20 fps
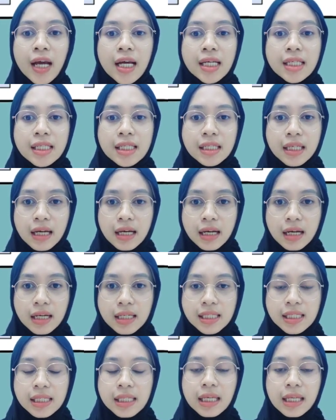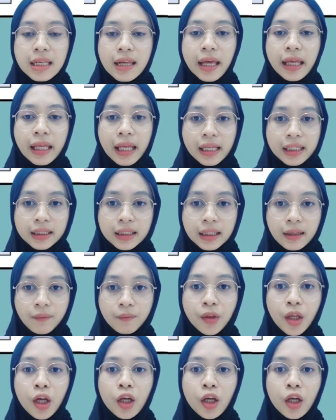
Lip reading: C9 kg.